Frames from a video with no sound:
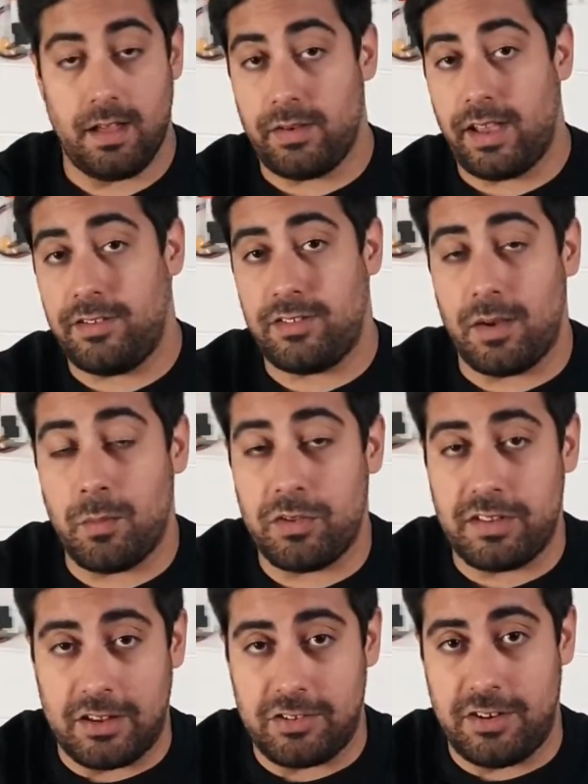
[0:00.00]
okay so I
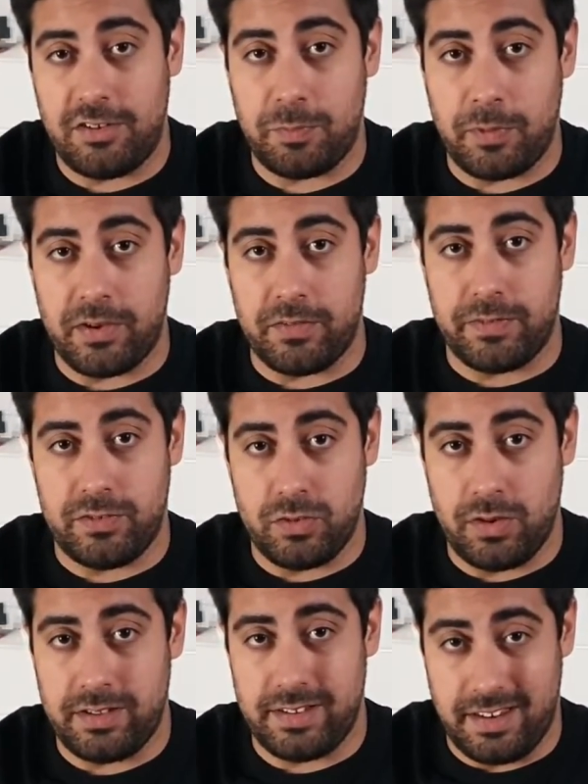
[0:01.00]
was actually spoiled for
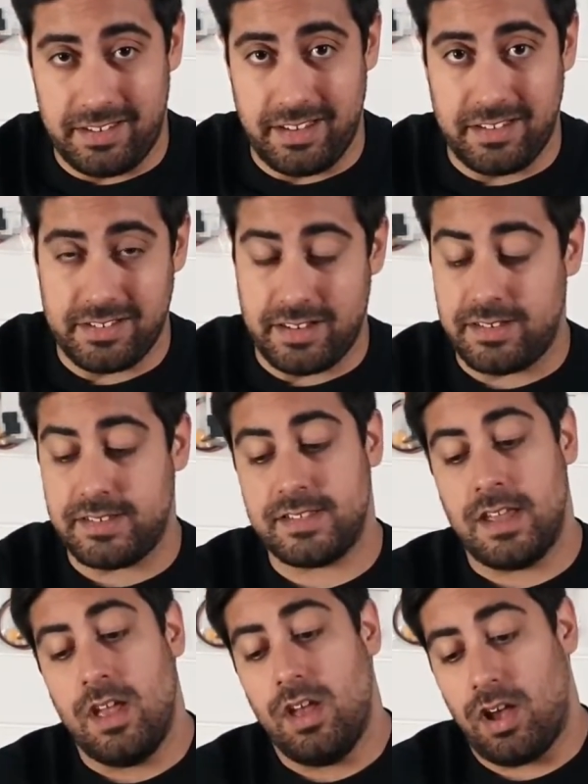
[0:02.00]
choice in this instance